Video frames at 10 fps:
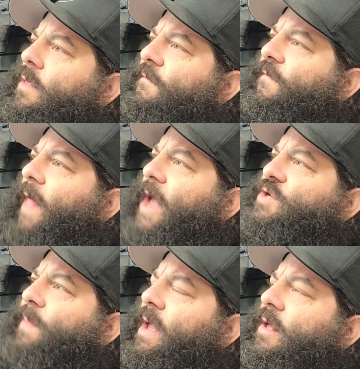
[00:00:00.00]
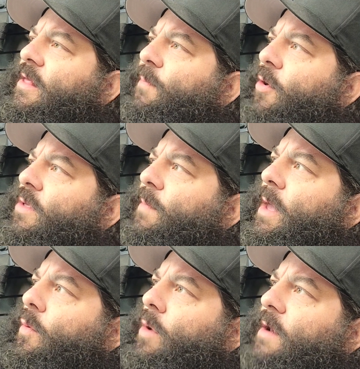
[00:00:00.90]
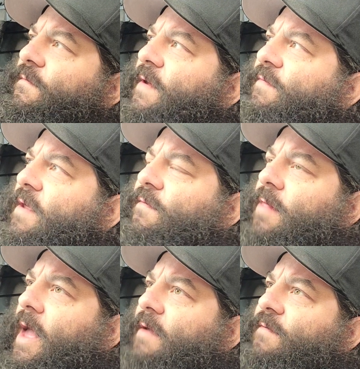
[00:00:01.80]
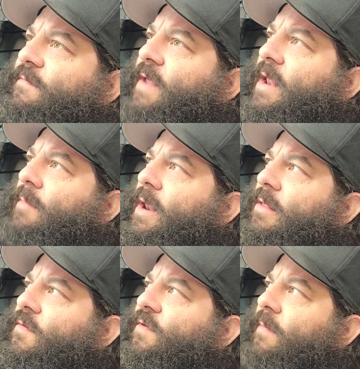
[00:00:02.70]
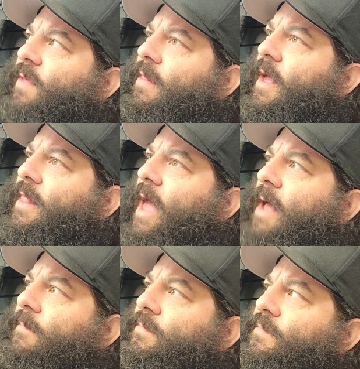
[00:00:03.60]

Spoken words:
the flash bake is supposed to be at 150 for like 15 minutes or something like that.